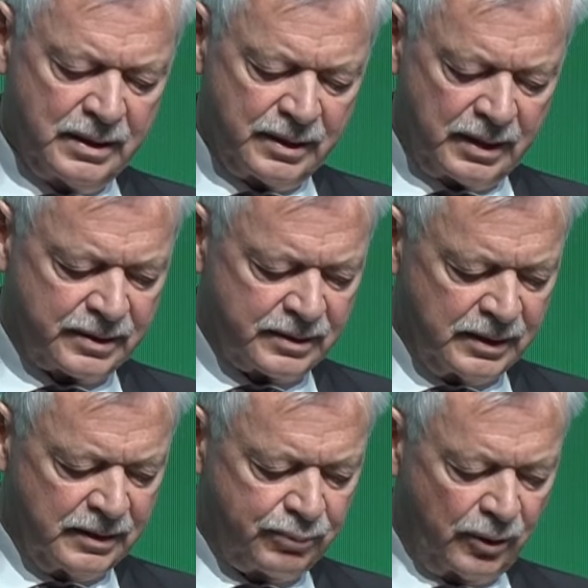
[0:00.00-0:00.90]
that
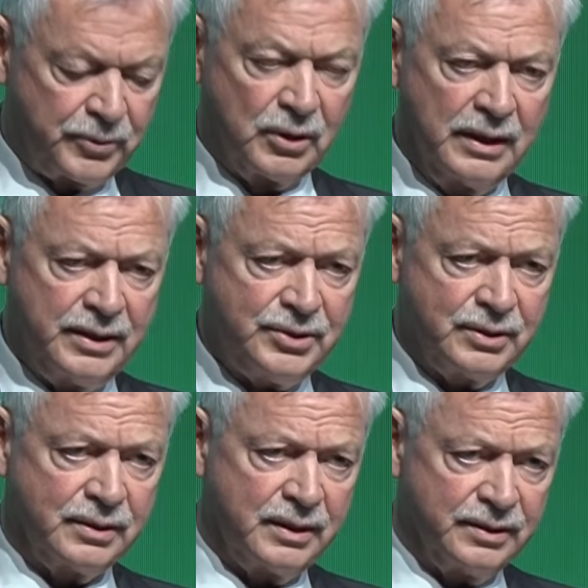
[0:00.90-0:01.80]
the
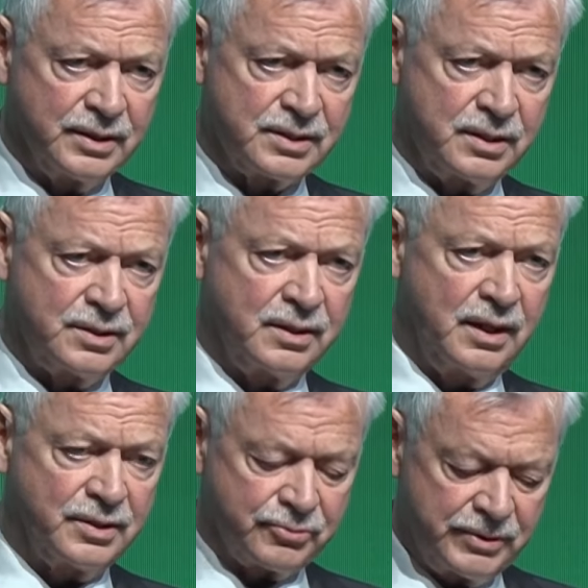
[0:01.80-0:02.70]
population in the city
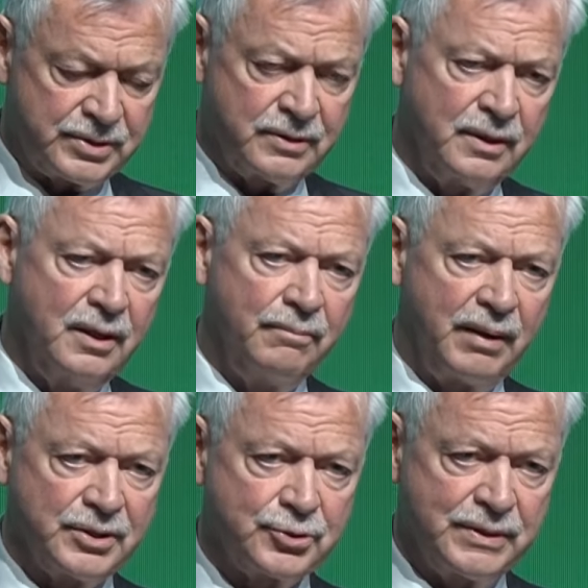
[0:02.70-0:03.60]
has risen
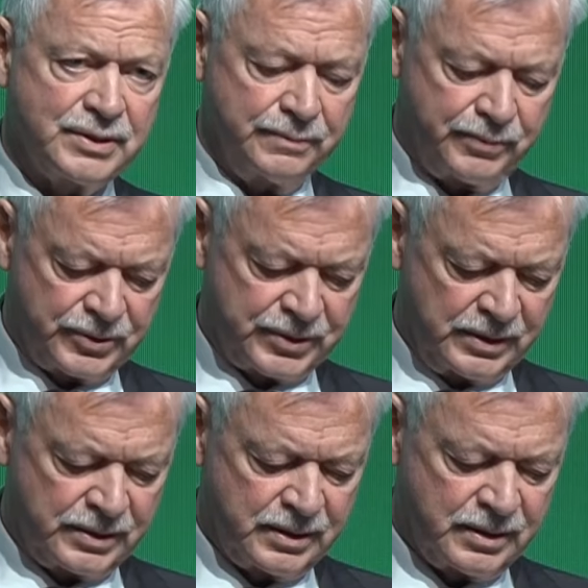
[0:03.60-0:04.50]
by
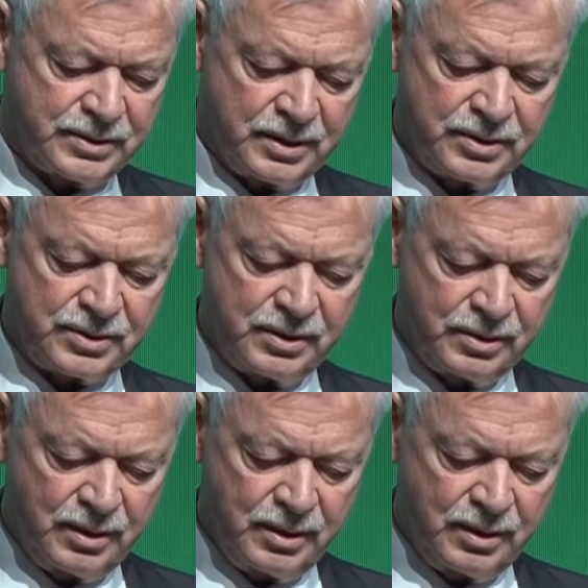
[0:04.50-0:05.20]
20% since